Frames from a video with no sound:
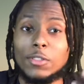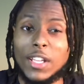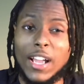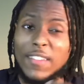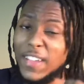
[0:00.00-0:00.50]

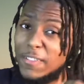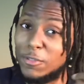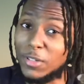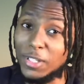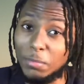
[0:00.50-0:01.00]
think I've ever
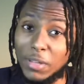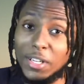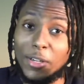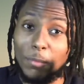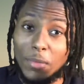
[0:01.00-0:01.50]
really been
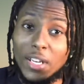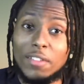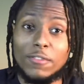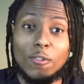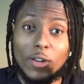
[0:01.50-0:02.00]
in a
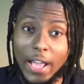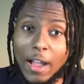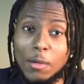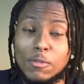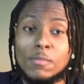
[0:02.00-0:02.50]
minute for an
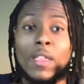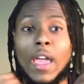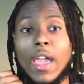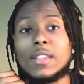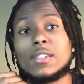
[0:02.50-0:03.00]
album.
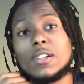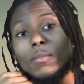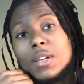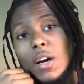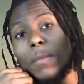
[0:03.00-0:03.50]
It's taken
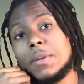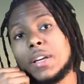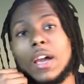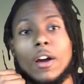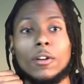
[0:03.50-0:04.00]
me up and
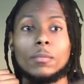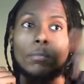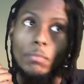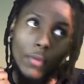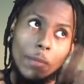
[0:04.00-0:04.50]
down,
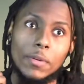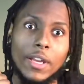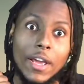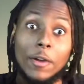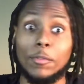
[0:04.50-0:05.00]

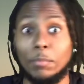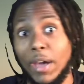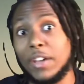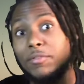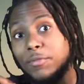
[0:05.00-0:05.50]

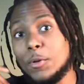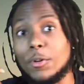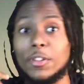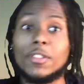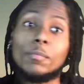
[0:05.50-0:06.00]
back and
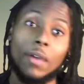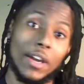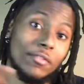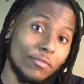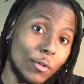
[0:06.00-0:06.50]
forth,
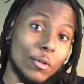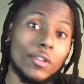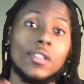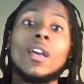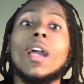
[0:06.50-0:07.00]

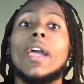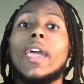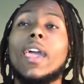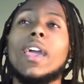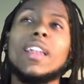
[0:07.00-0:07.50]

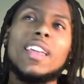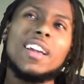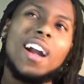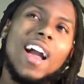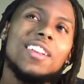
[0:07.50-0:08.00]
and
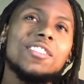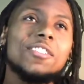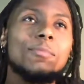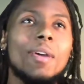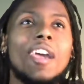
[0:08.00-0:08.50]
it kind of
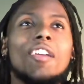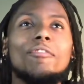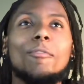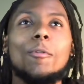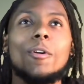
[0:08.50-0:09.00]
just made
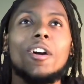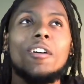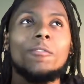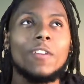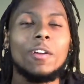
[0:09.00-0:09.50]
for
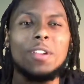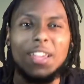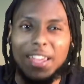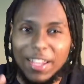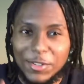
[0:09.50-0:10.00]
a very
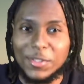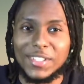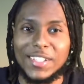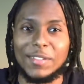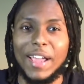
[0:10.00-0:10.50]

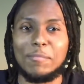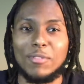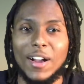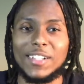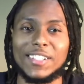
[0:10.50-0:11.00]
interesting
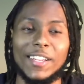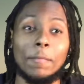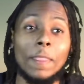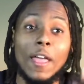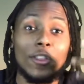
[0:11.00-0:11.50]

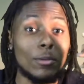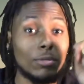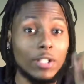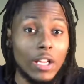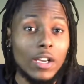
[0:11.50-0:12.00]
project. The
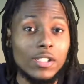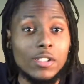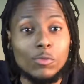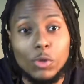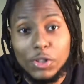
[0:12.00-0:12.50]

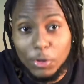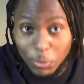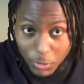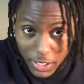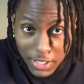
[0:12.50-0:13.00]
production was
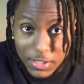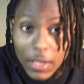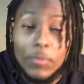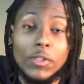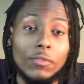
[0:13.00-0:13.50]
great,
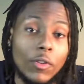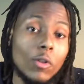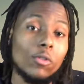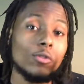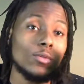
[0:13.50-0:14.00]
the
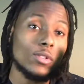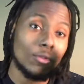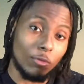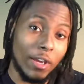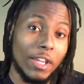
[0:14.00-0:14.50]
vocals was
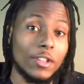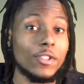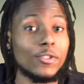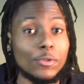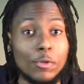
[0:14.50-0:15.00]
great, the
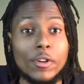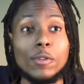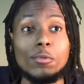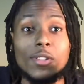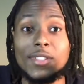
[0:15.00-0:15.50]
story
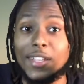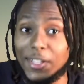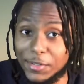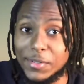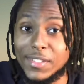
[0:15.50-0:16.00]
was
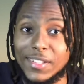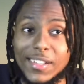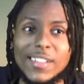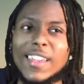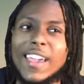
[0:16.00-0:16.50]

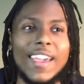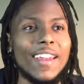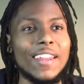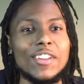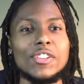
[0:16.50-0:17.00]
interesting,
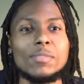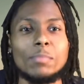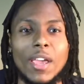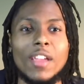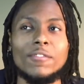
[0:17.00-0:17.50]
and it just
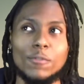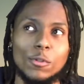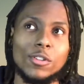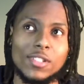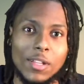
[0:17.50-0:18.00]
made
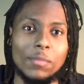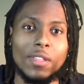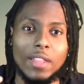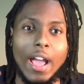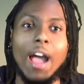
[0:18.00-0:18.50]
for something
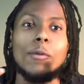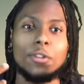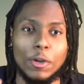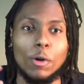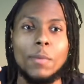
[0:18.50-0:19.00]
that I
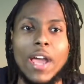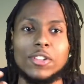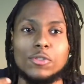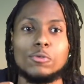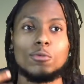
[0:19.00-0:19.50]
would go back
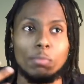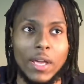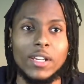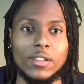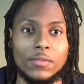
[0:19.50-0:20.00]
to
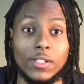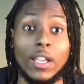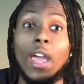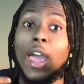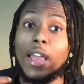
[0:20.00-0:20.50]
repetitively.
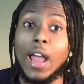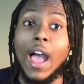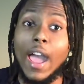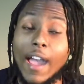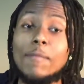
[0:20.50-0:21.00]
And I
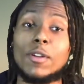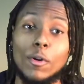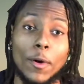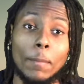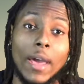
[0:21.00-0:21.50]
have been
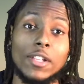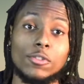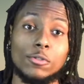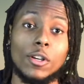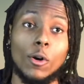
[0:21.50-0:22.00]
going back
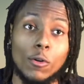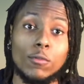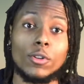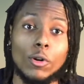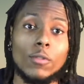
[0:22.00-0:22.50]
to it over
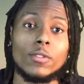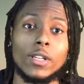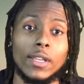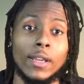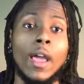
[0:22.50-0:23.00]
and over
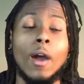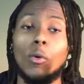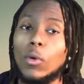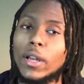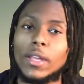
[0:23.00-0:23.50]
again.
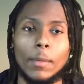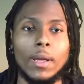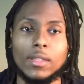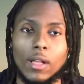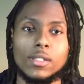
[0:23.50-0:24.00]
One, to get
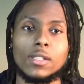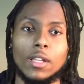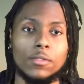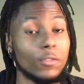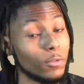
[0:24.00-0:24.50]
my thoughts
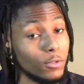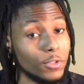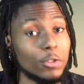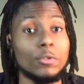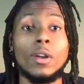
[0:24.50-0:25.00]
together for the
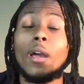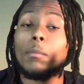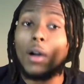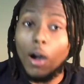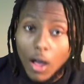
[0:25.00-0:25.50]
review,
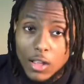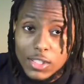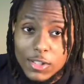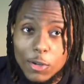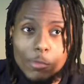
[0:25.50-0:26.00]
but
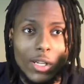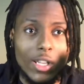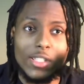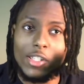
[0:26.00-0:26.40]
also because it's